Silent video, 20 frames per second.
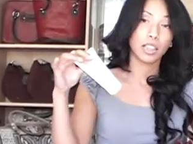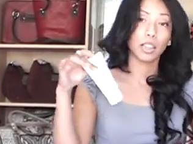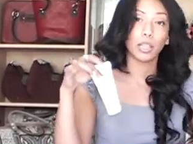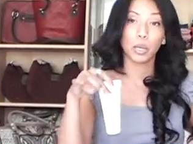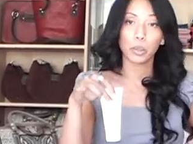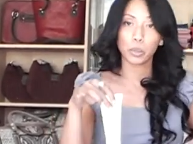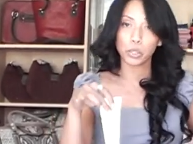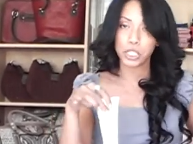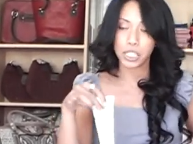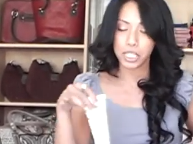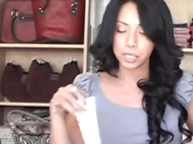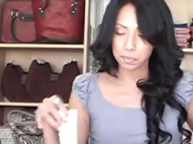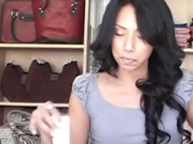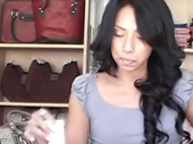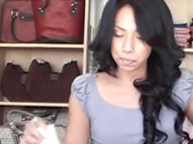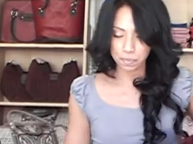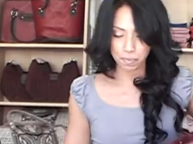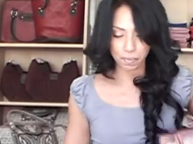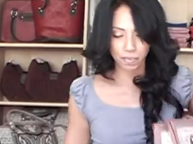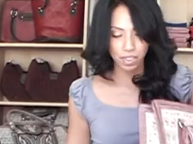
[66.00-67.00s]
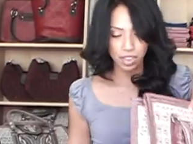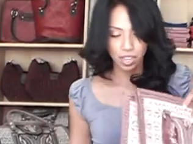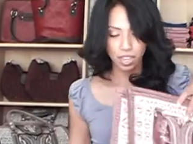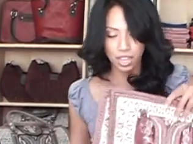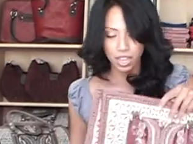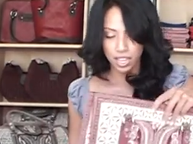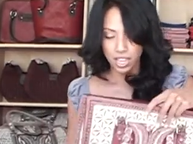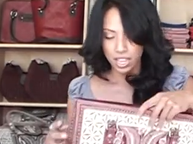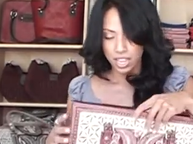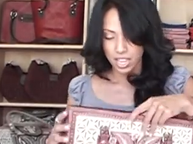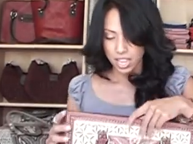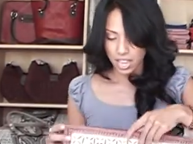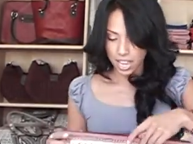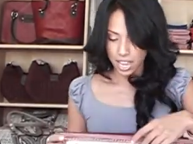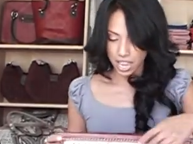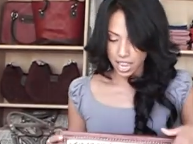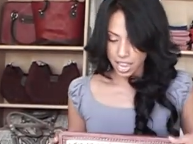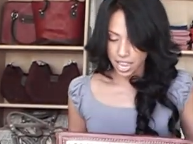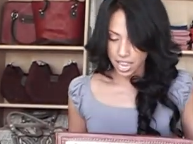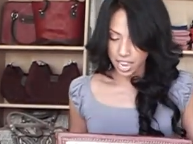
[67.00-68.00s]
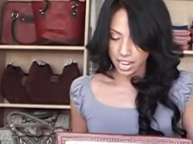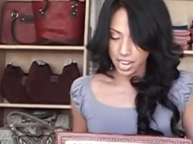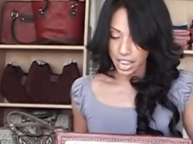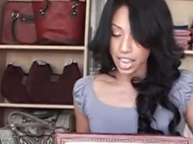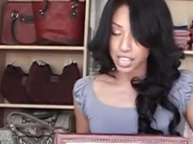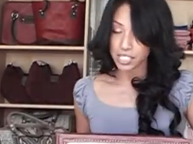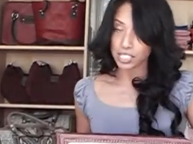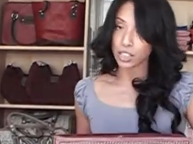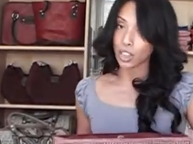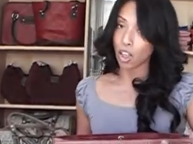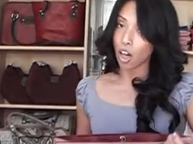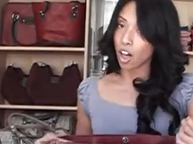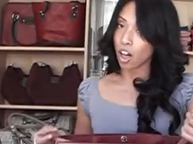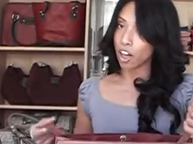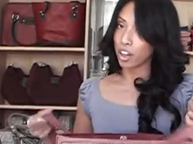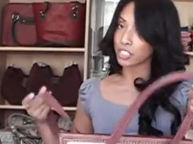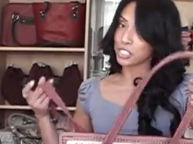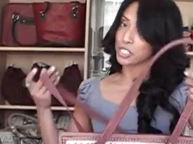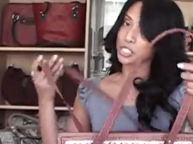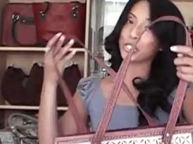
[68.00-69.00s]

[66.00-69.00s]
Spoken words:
lotion. And it has long